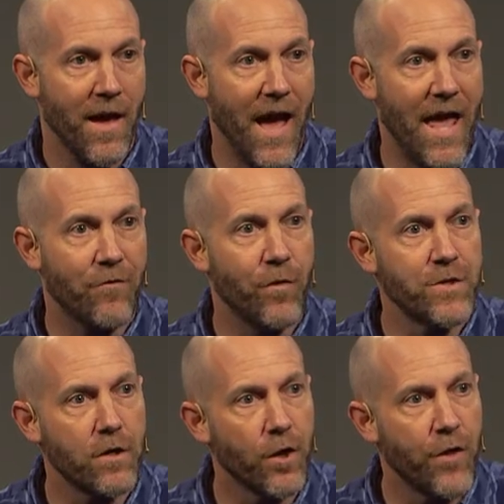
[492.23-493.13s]
And if we
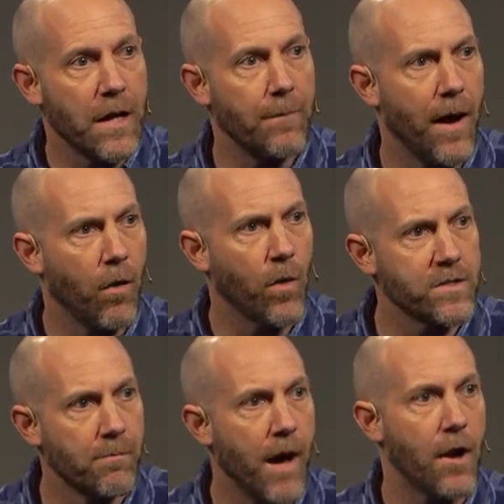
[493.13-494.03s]
start to think about, well, what's
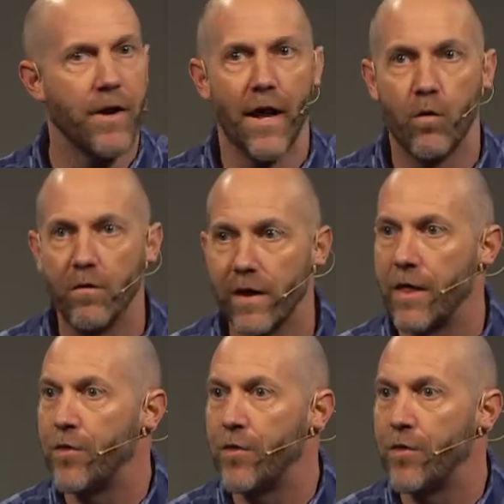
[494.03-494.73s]
the modern day equivalent?